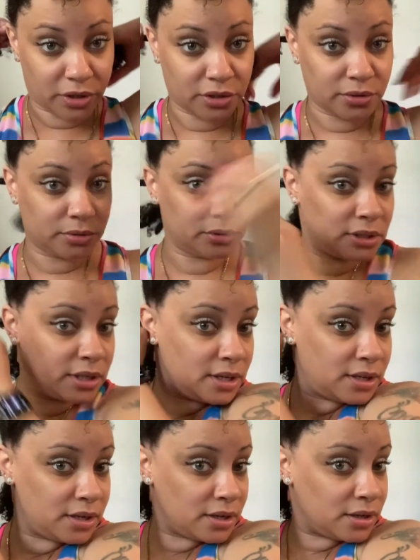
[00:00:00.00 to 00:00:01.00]
to use.
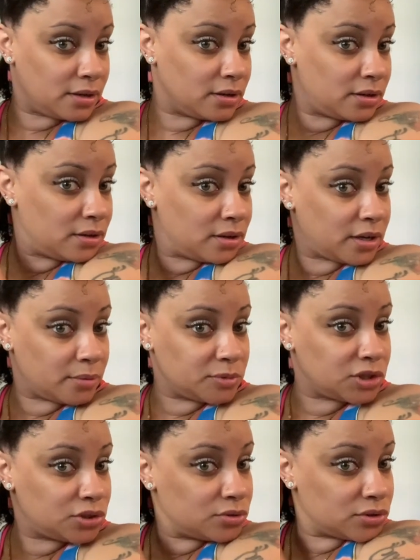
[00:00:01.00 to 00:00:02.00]
I'm
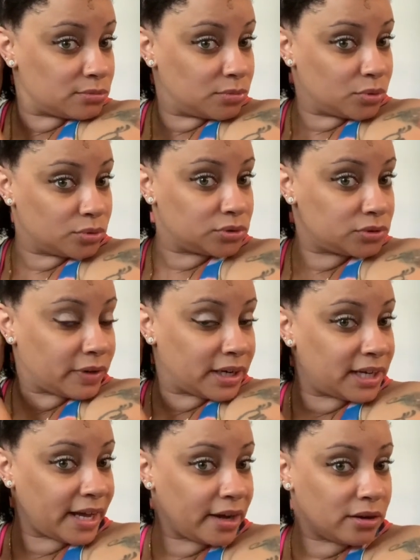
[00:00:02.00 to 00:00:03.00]
just using mousse right
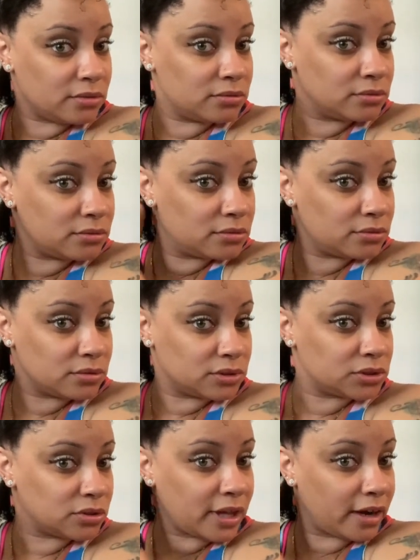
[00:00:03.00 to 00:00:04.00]
now
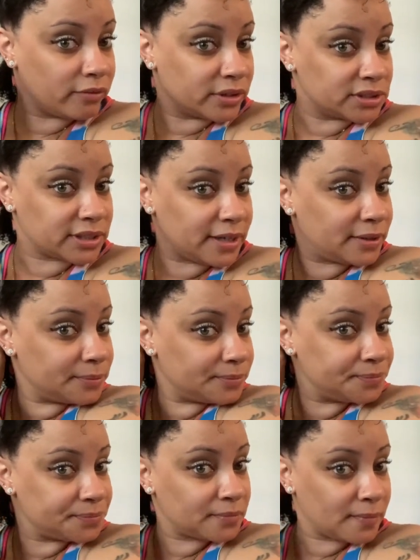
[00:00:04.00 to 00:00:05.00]
until that runs out.
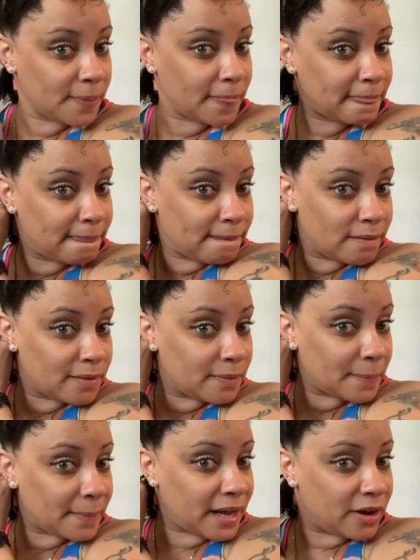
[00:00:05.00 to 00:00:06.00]

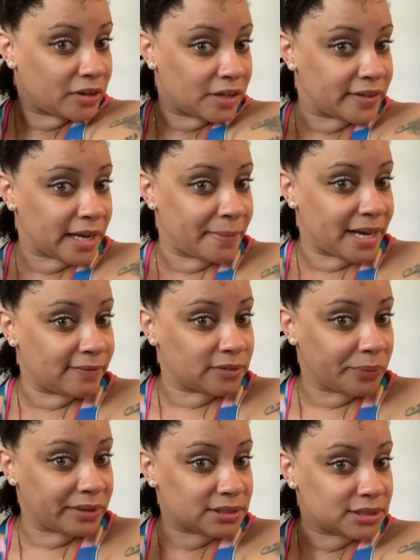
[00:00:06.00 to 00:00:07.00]
I don't know, I think I might have to
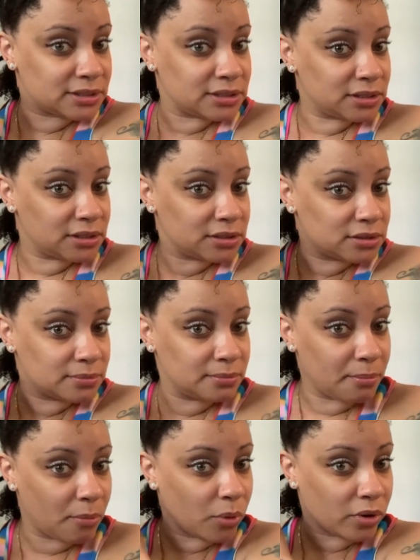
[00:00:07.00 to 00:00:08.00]
wet this
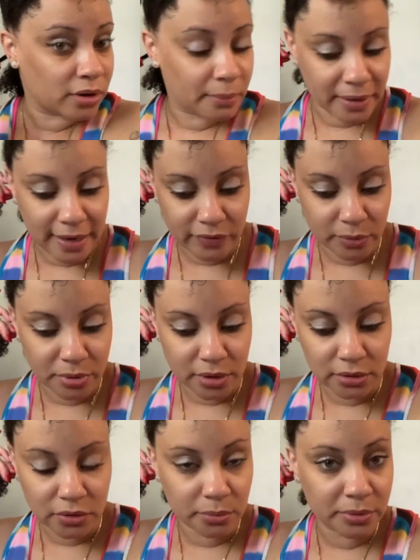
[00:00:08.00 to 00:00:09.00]
more. I might have to put a
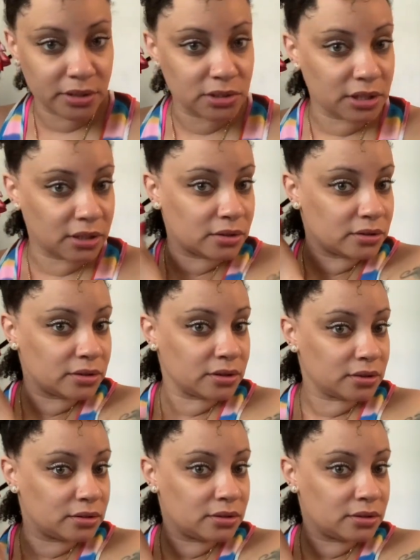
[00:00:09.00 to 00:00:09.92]
little bit of gel on there